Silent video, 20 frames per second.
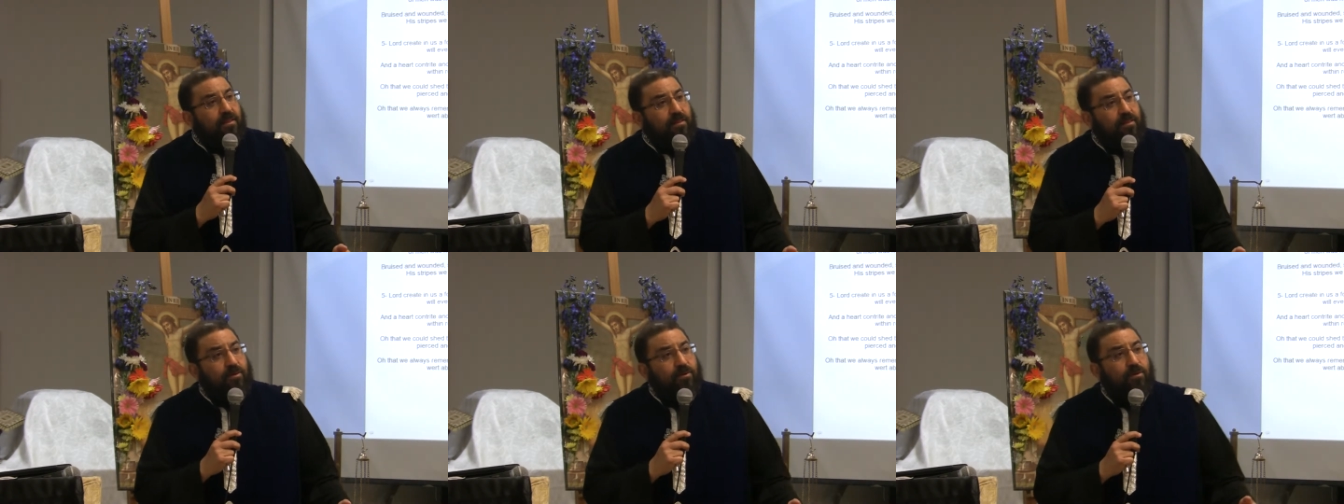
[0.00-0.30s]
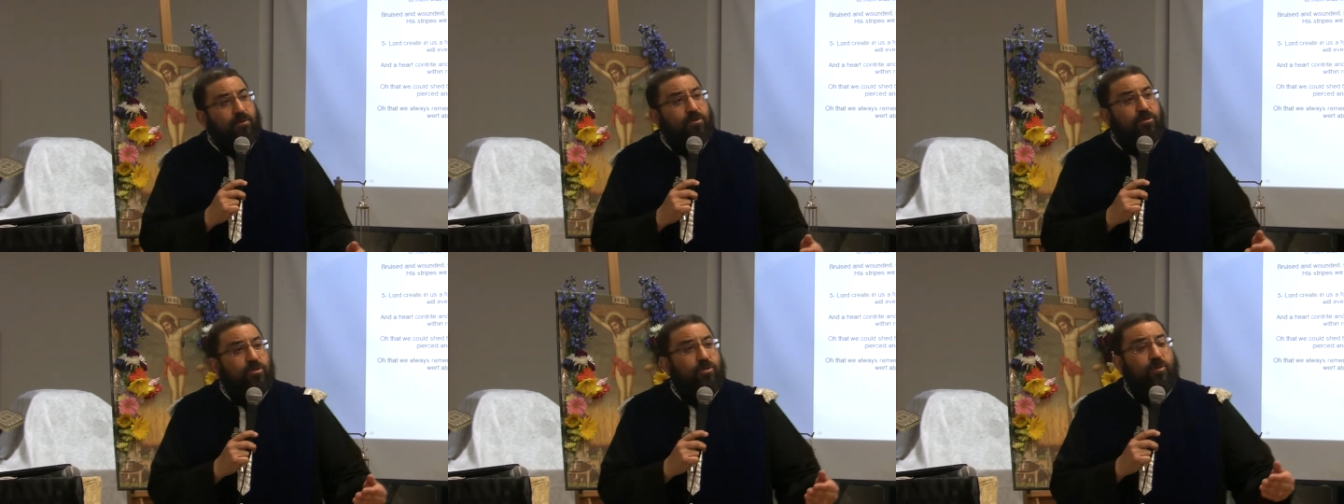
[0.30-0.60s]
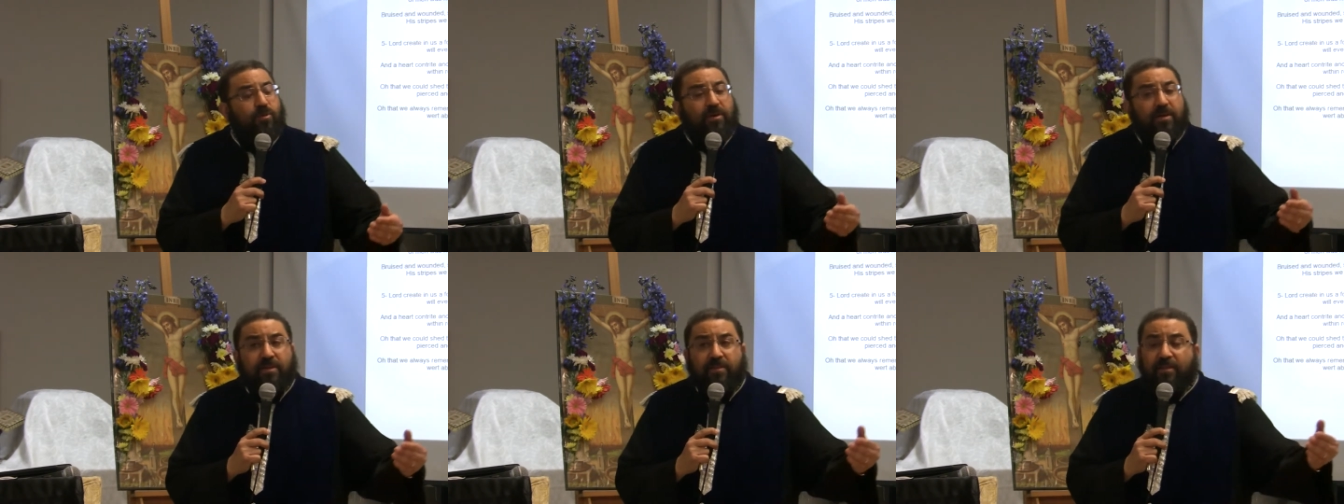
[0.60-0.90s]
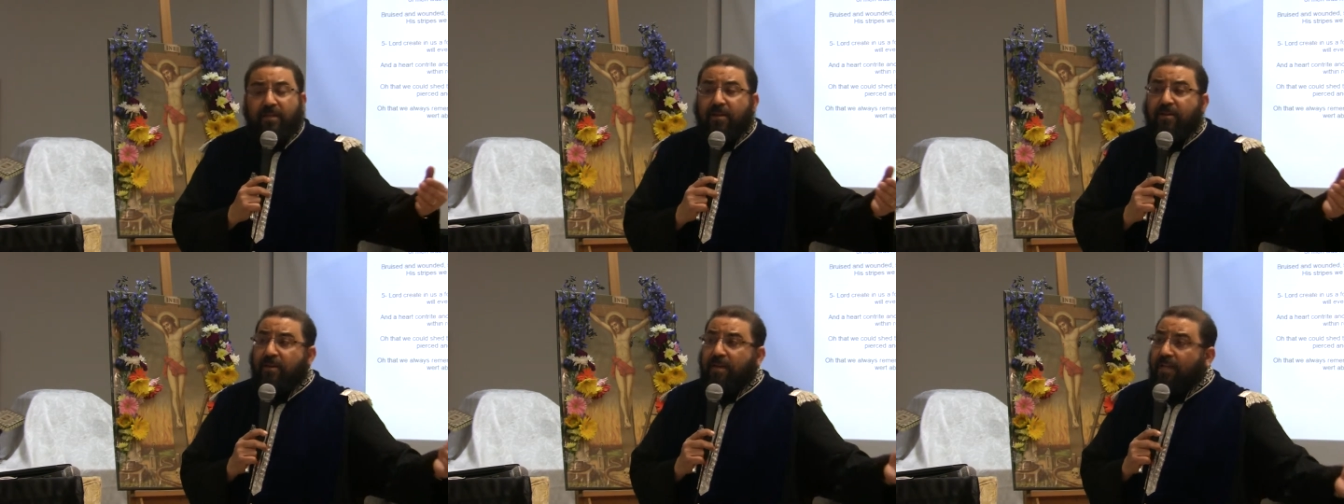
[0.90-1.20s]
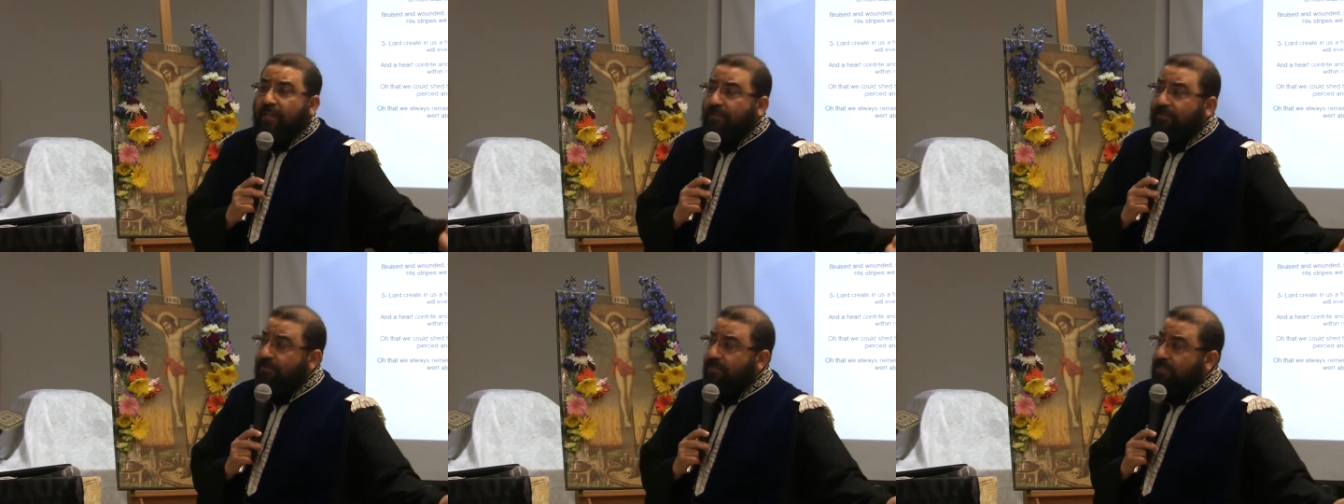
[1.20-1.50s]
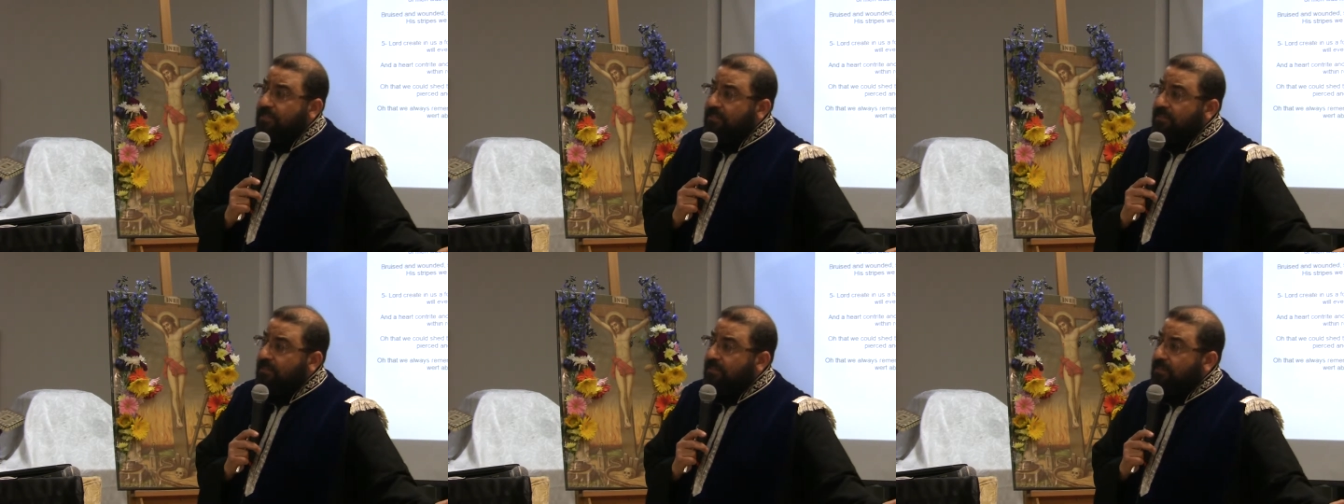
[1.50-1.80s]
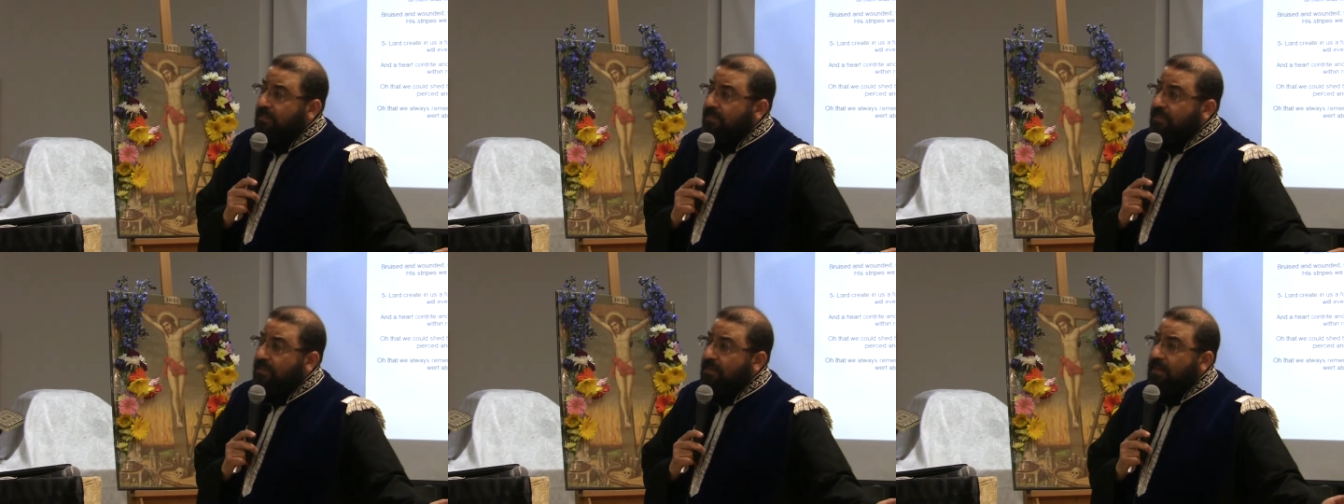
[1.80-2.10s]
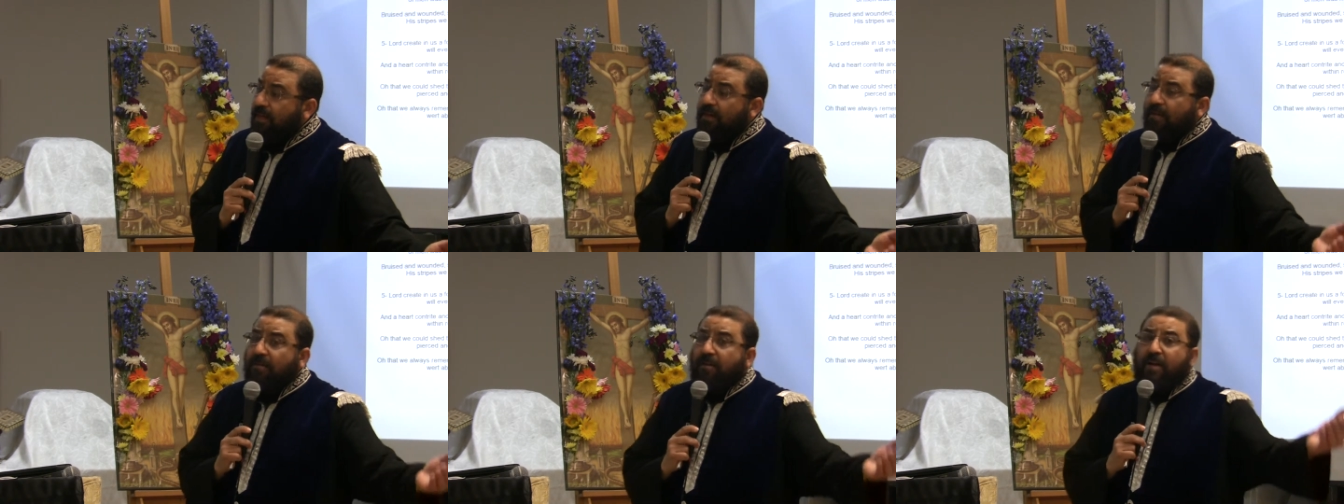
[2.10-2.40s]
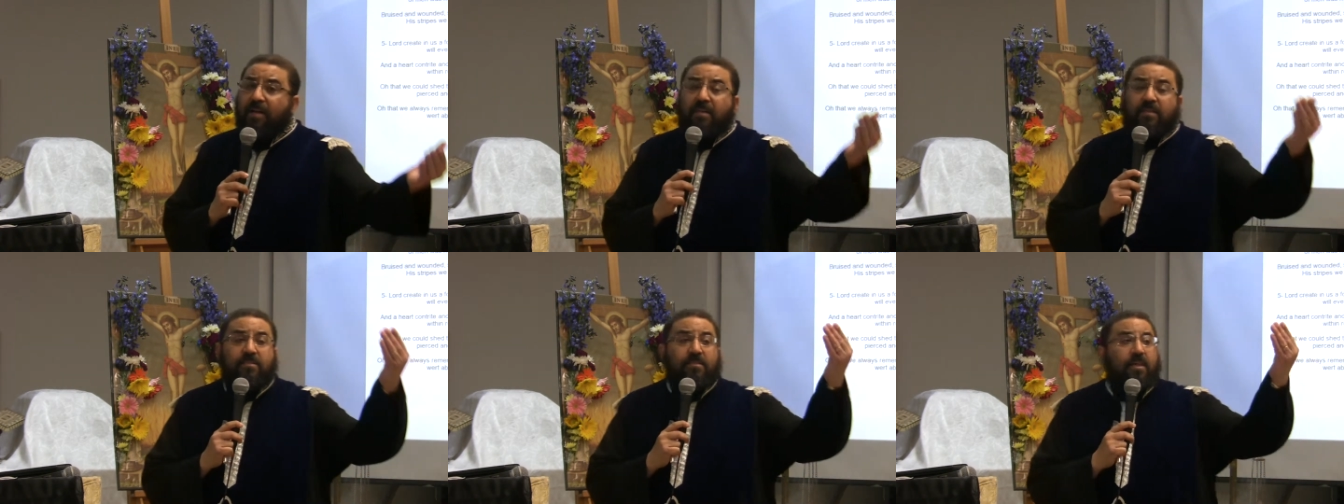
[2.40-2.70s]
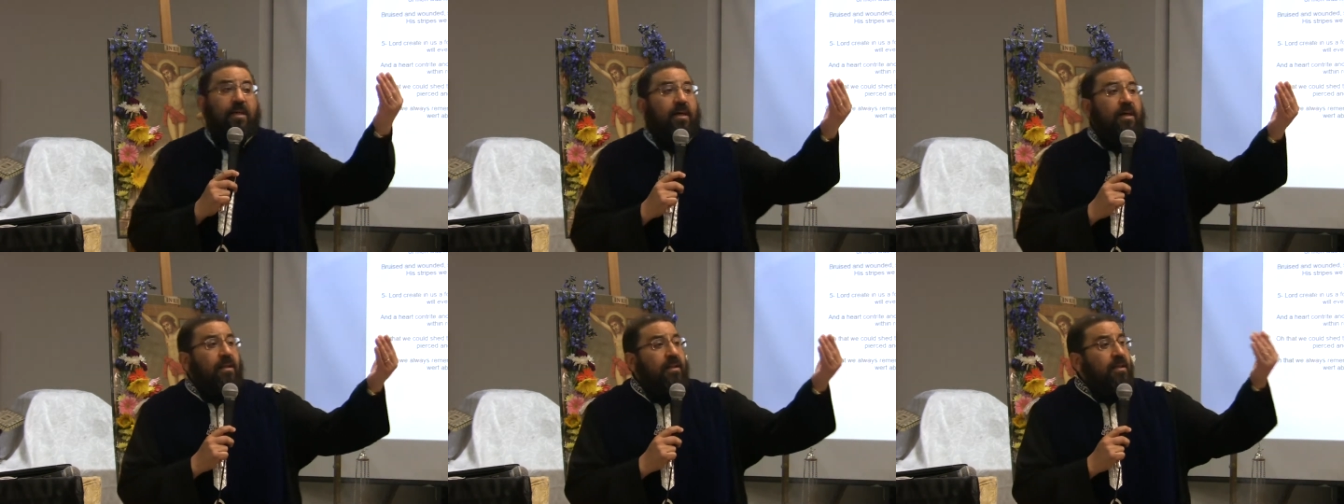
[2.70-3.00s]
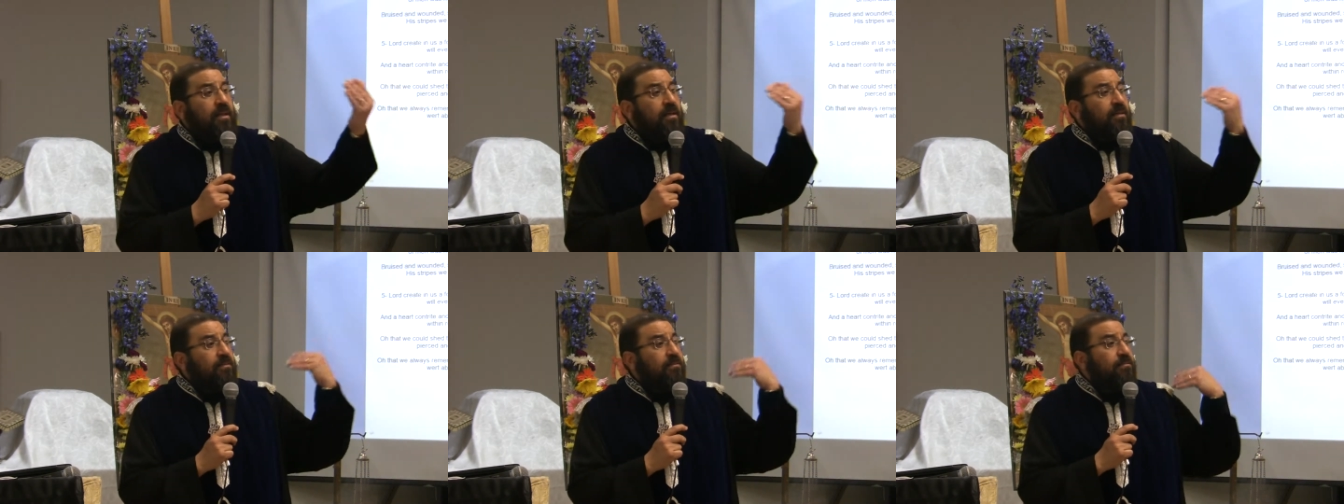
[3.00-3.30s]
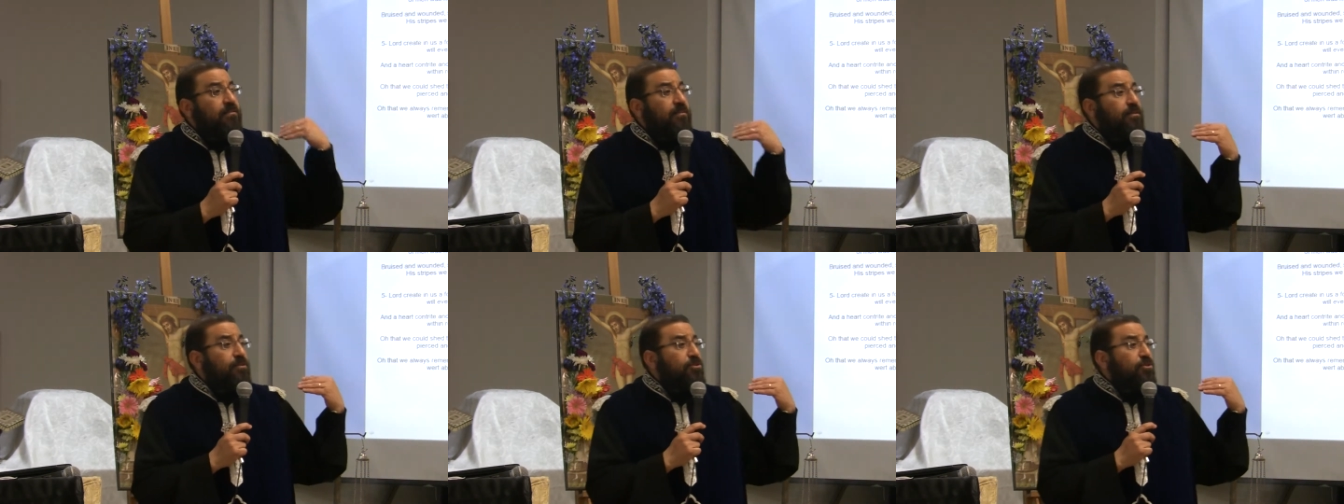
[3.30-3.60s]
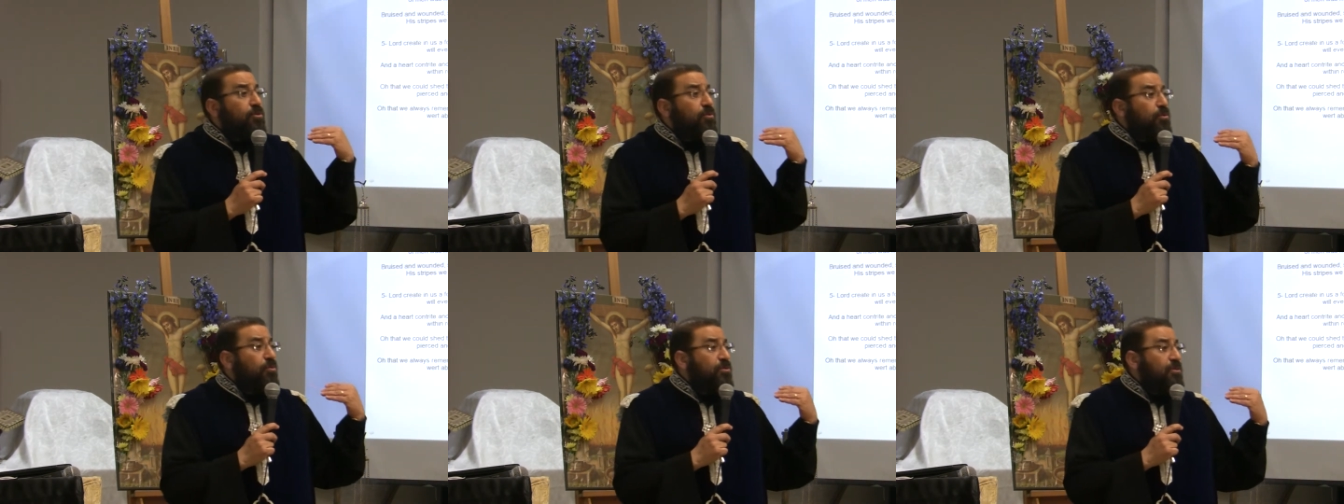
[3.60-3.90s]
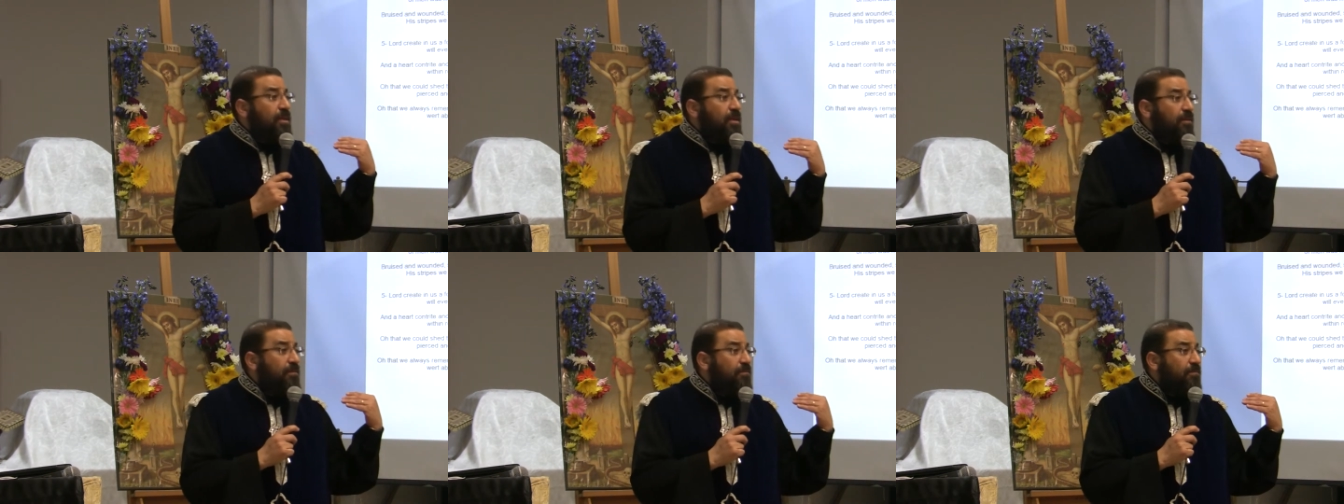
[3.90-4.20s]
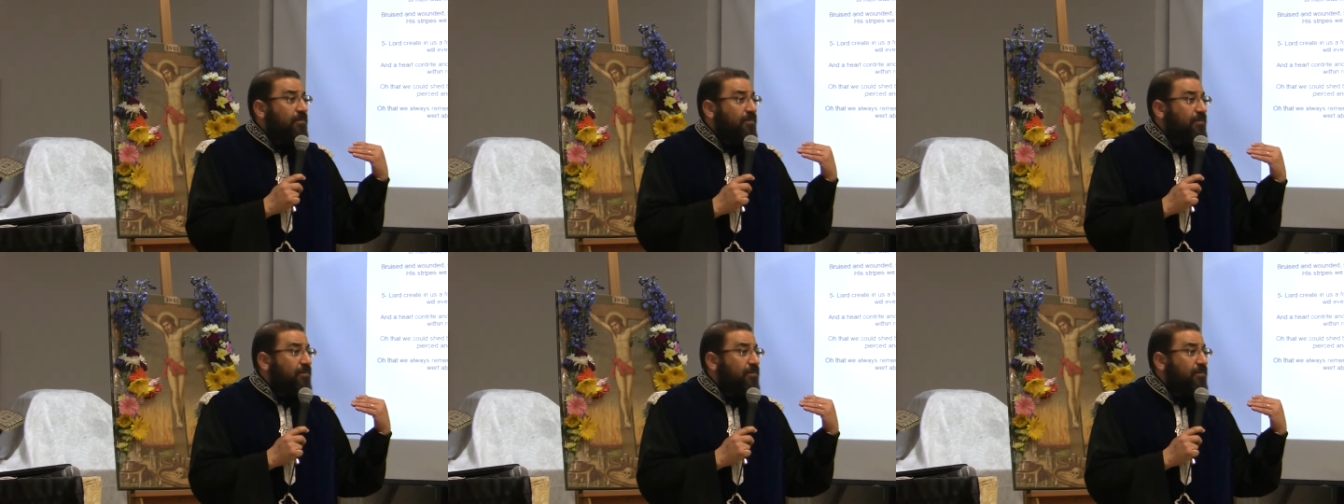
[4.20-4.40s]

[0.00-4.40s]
those who were in the graves arise and enter Jerusalem.